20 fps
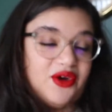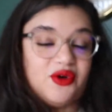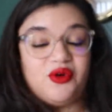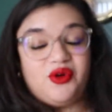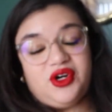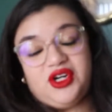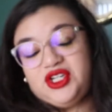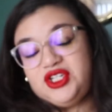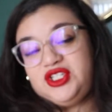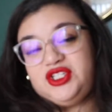
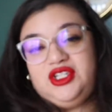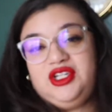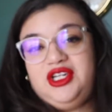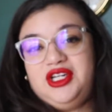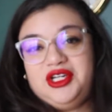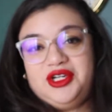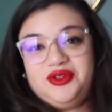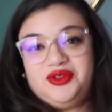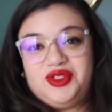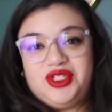or is
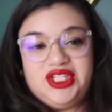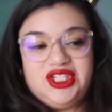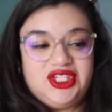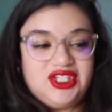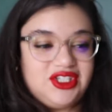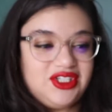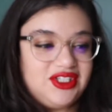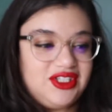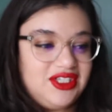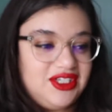she
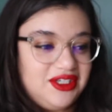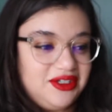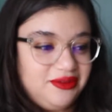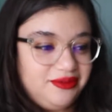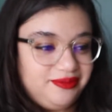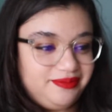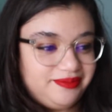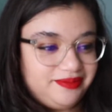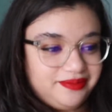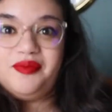just
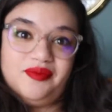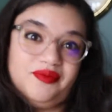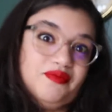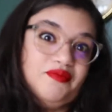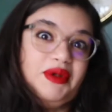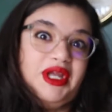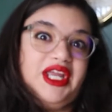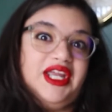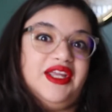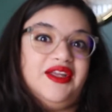
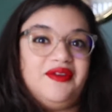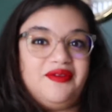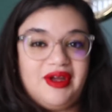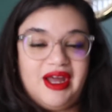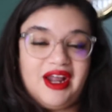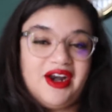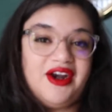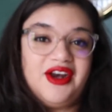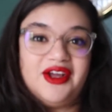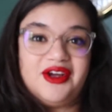me?
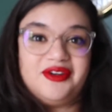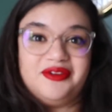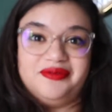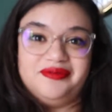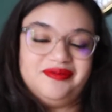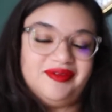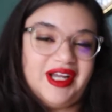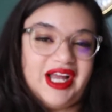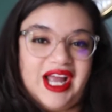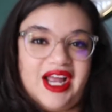I don't know.
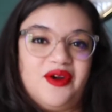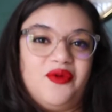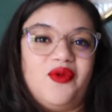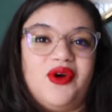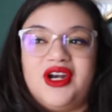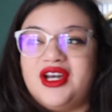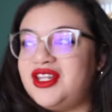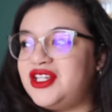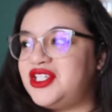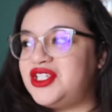I
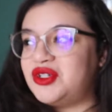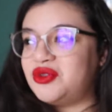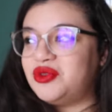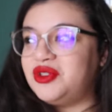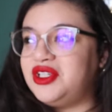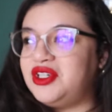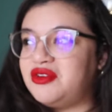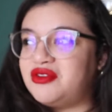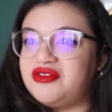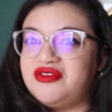wanted this to
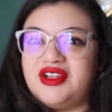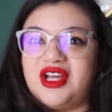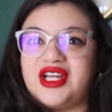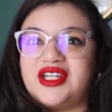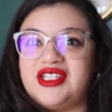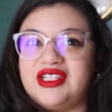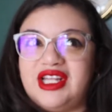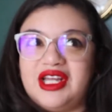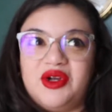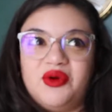really
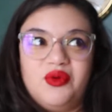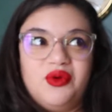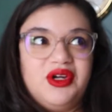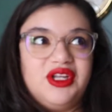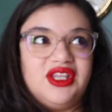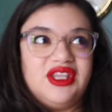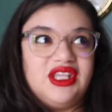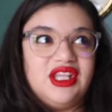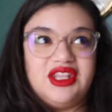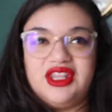reflect like
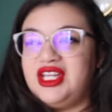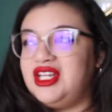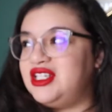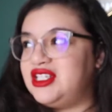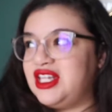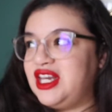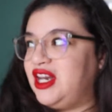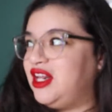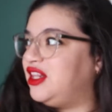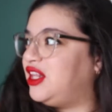what the
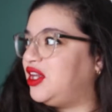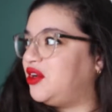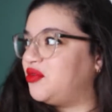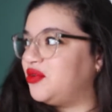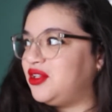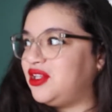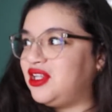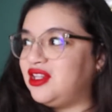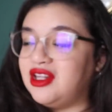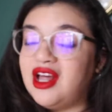things that I like
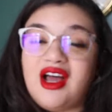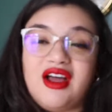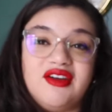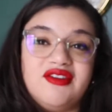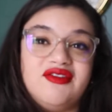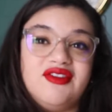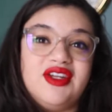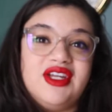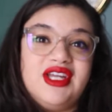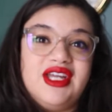really
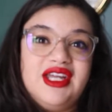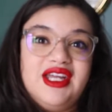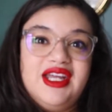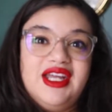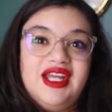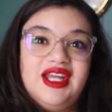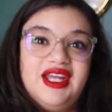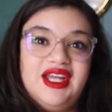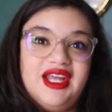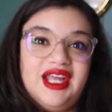love,
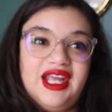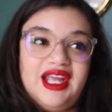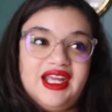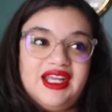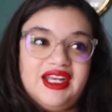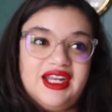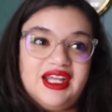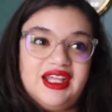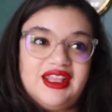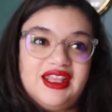
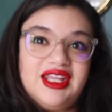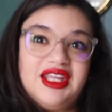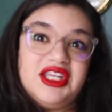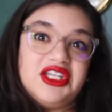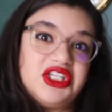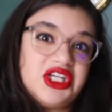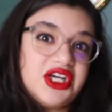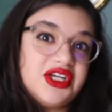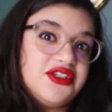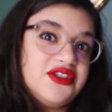and I think
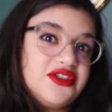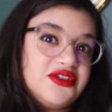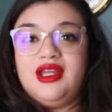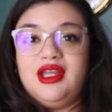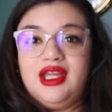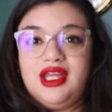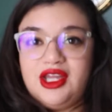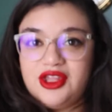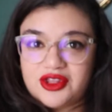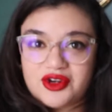it does.
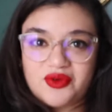Either